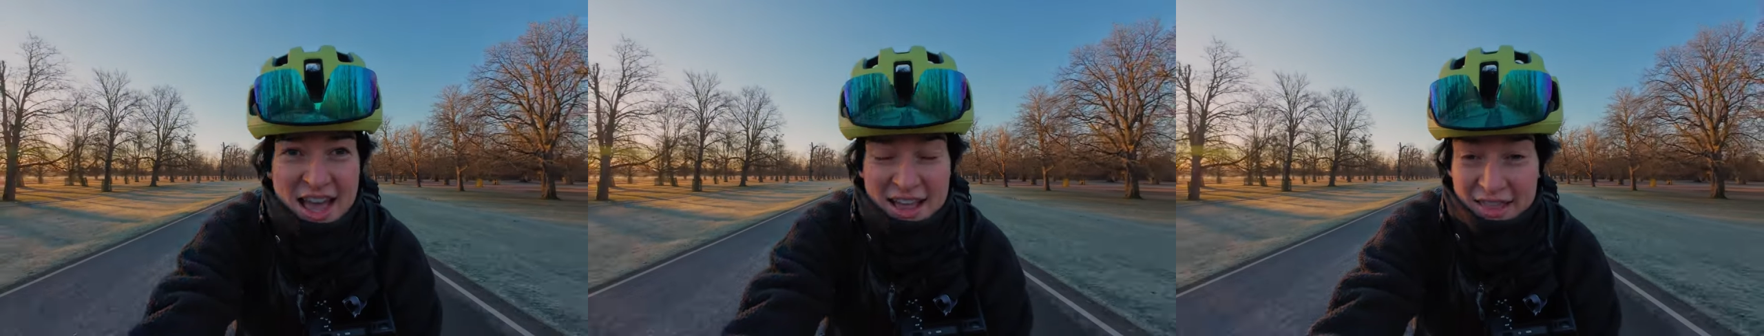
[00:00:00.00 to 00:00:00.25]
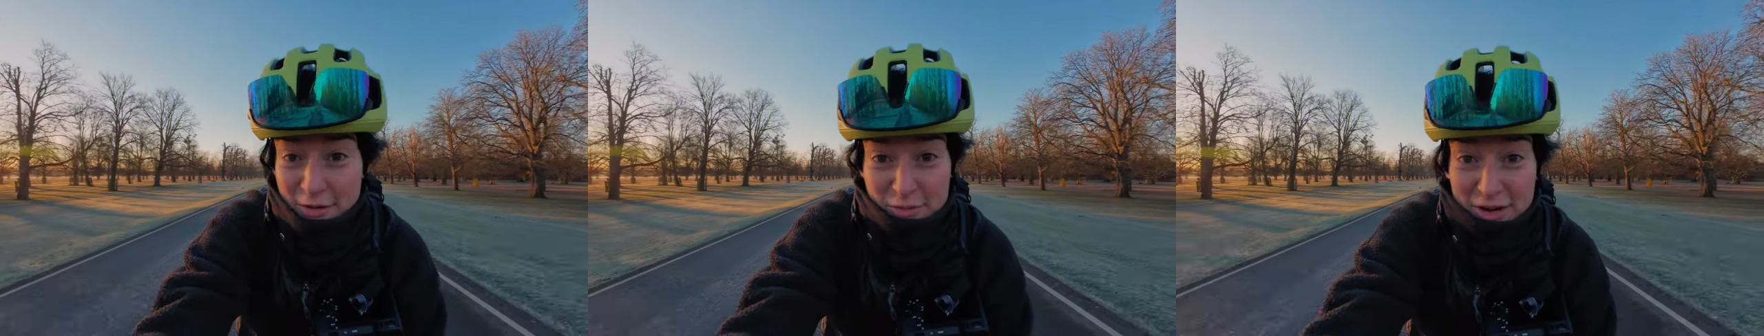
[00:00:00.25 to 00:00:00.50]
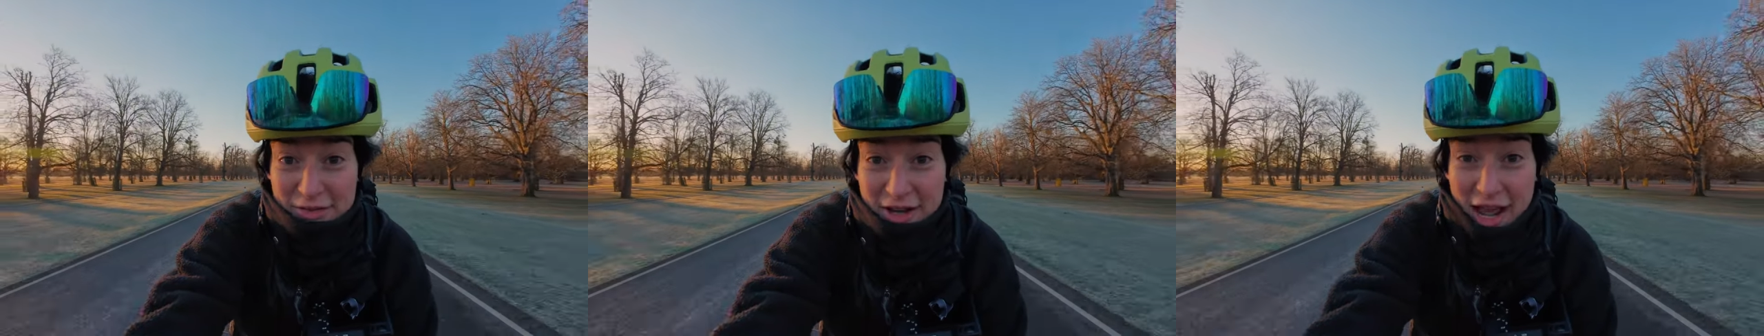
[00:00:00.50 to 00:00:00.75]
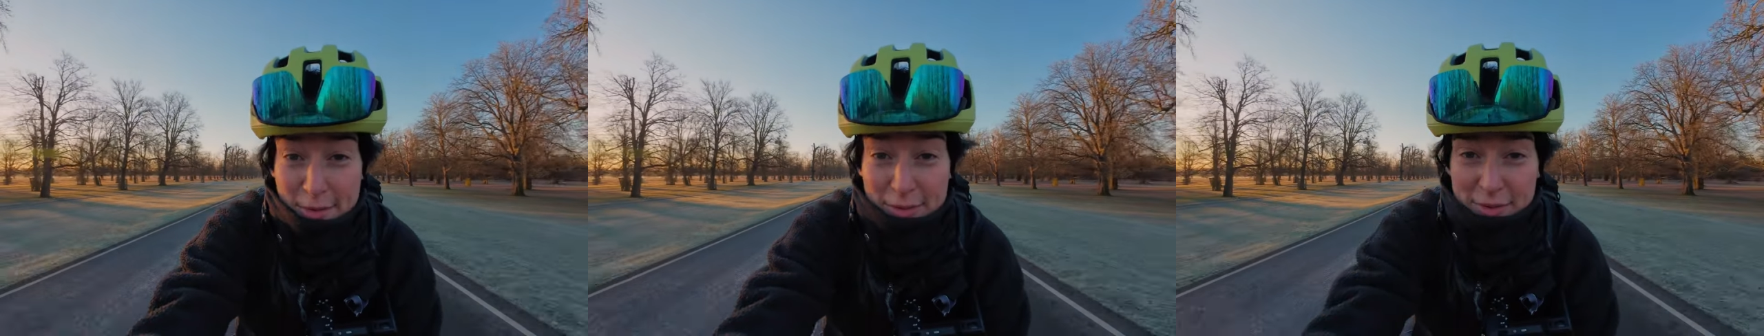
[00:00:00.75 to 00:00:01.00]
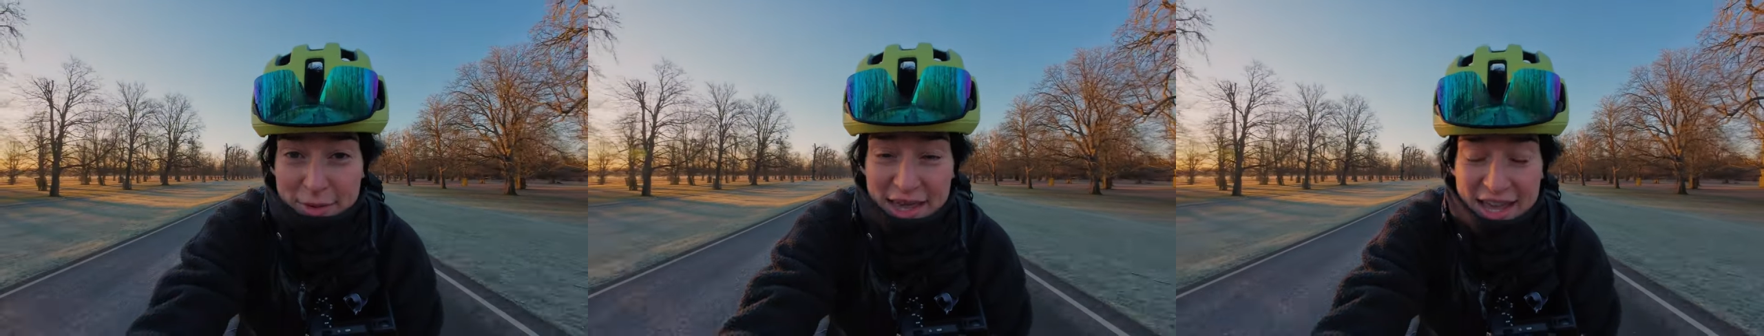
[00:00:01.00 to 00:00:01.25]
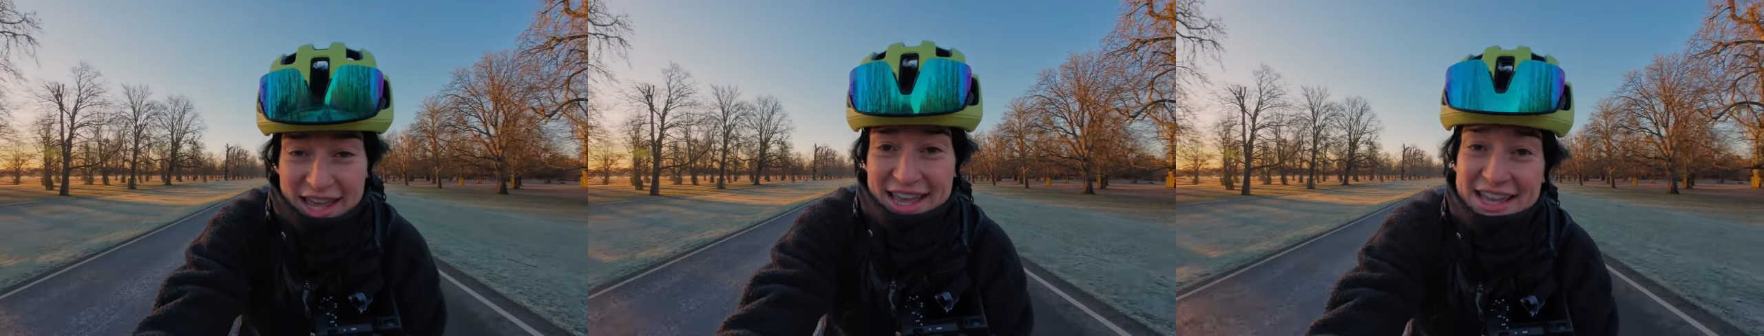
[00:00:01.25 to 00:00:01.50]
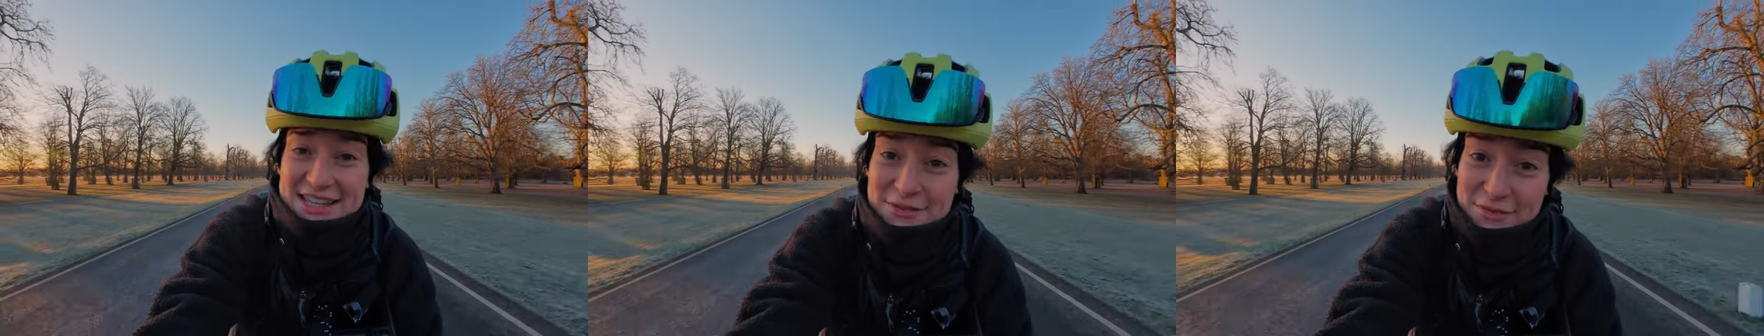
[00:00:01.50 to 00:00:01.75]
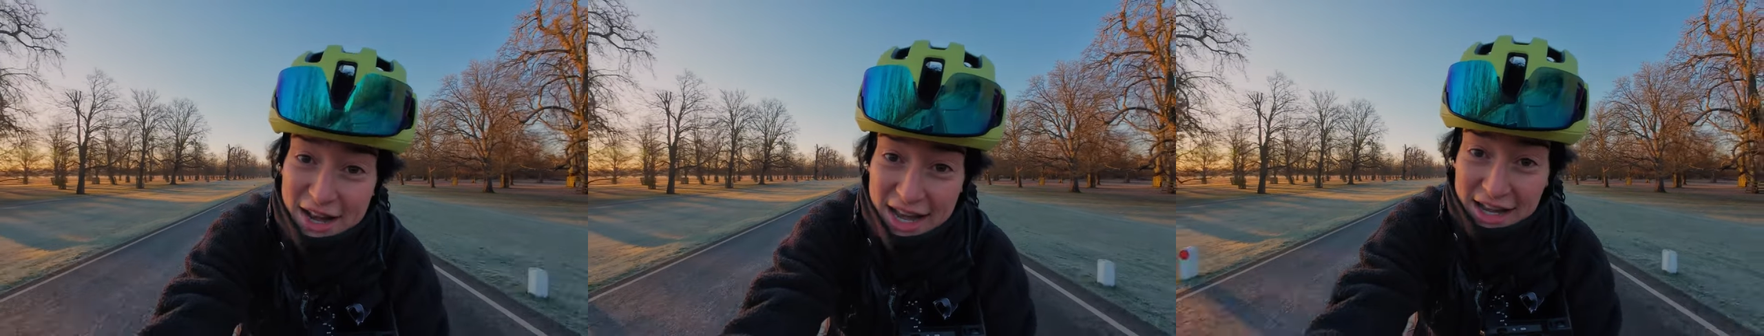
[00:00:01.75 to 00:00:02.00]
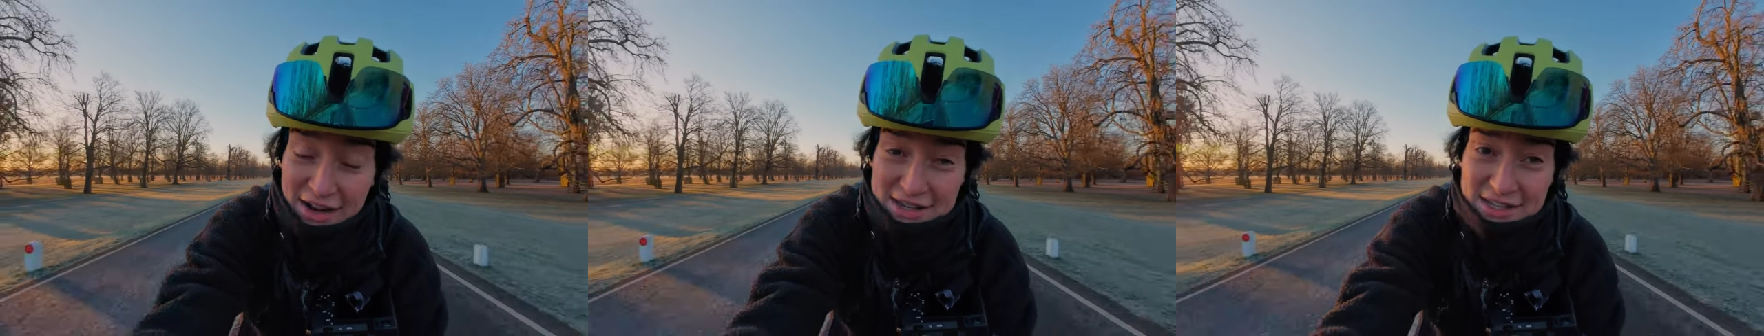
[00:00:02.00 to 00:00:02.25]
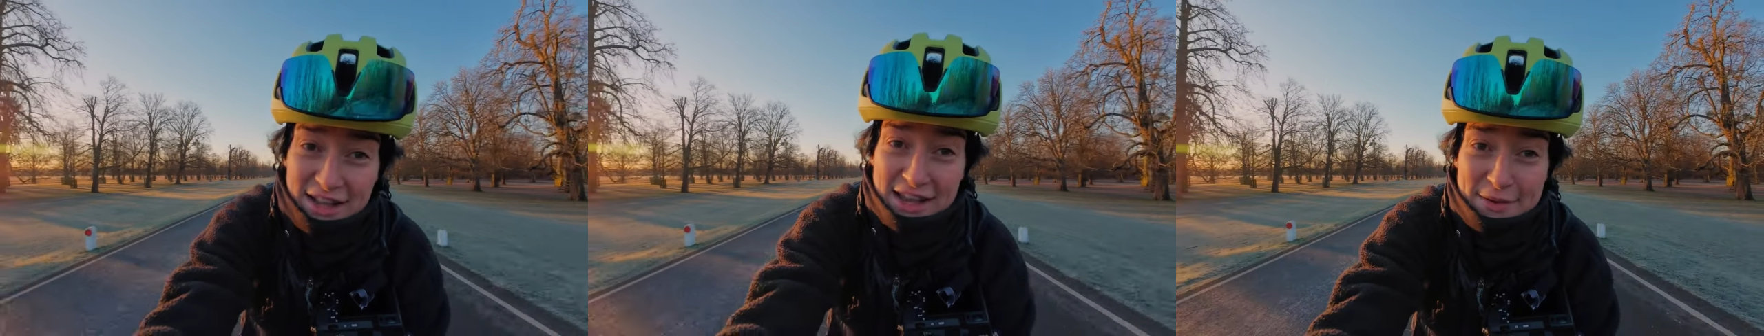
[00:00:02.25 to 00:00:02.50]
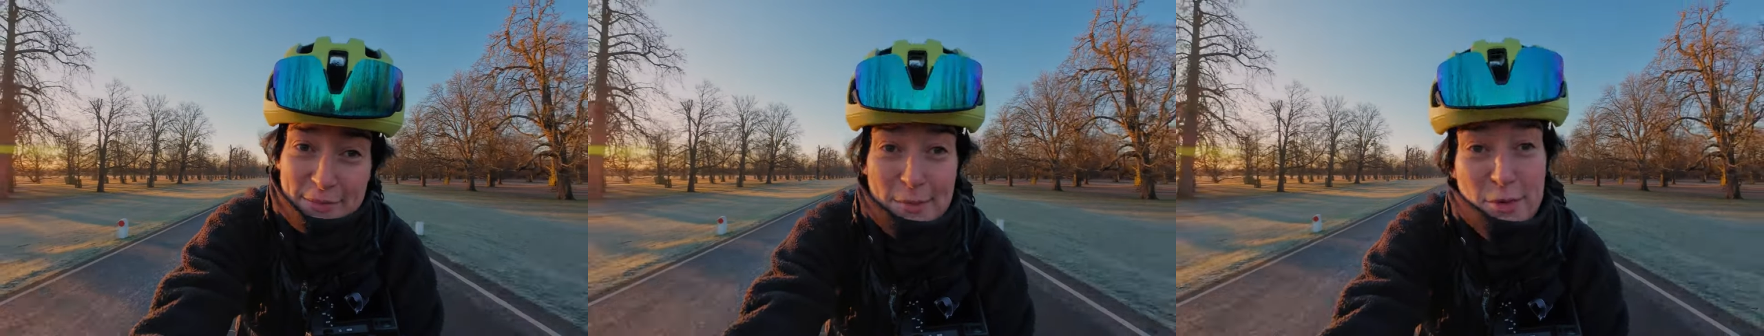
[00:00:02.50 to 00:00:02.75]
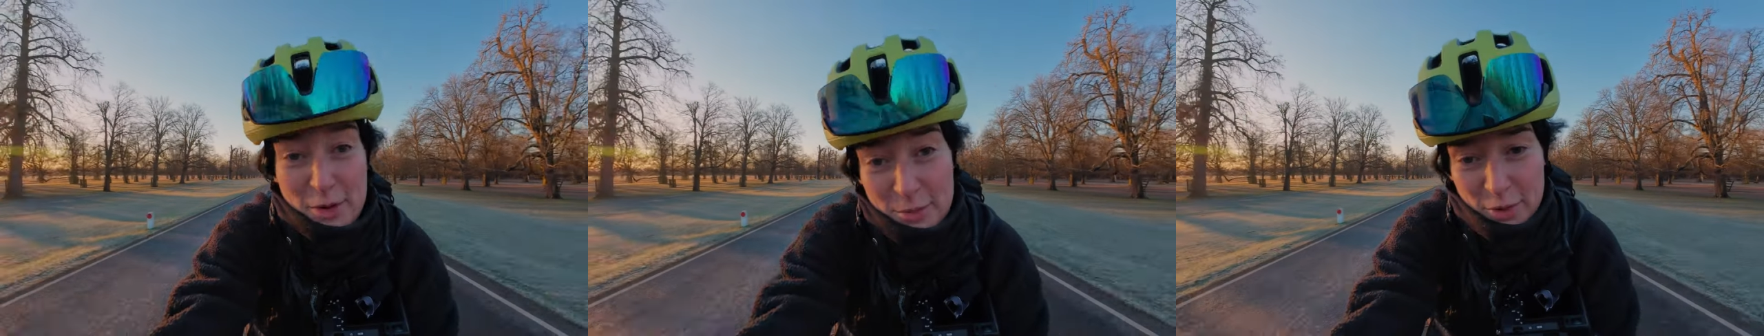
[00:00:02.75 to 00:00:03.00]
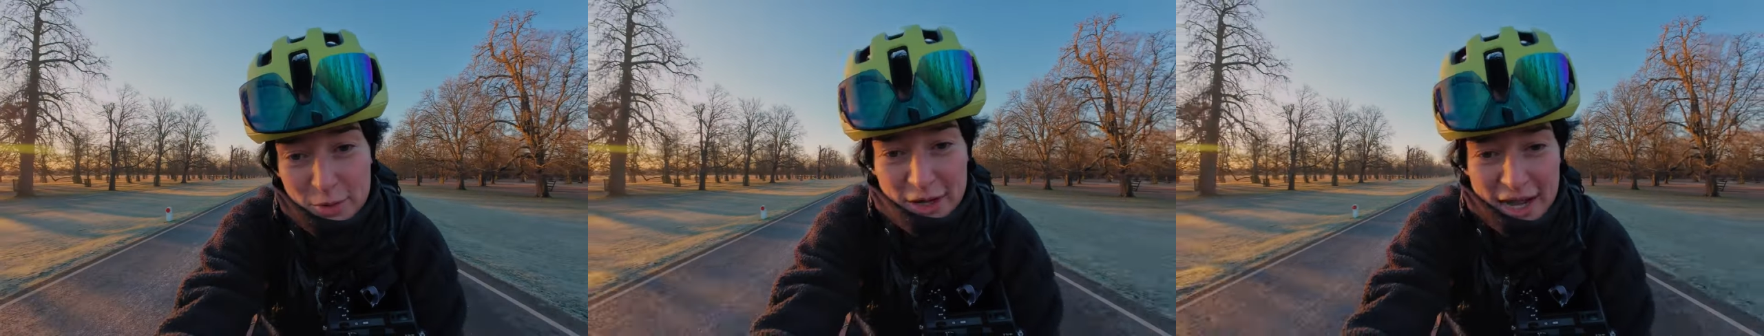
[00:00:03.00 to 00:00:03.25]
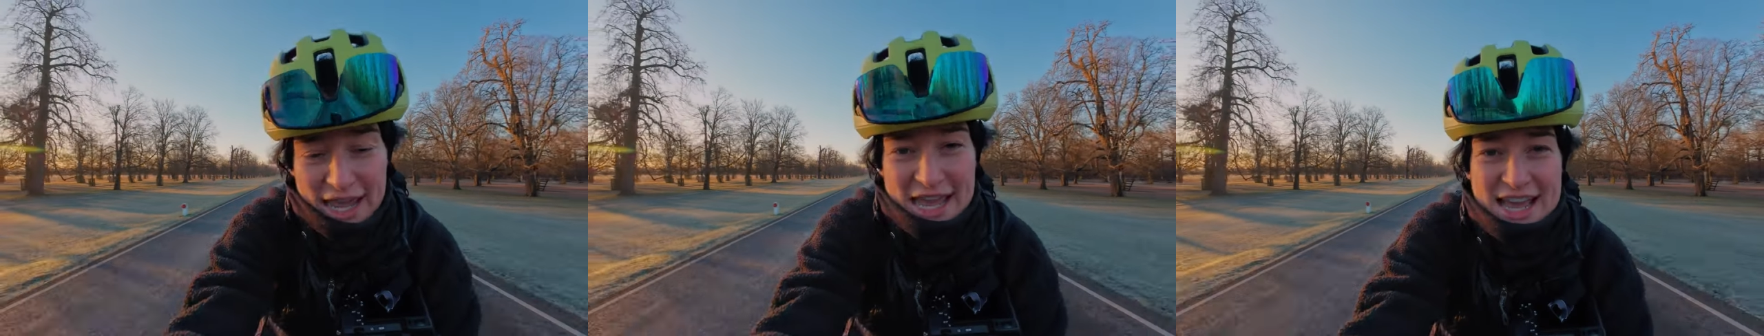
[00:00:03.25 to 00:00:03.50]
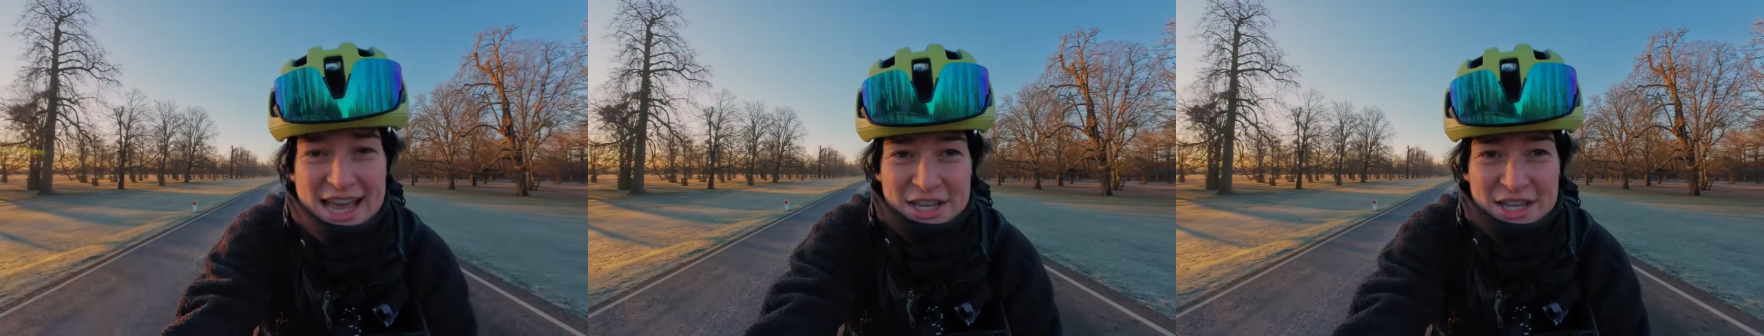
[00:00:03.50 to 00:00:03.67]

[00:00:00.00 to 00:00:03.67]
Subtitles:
that I'm really, really happy with there in some really nice light, but more importantly,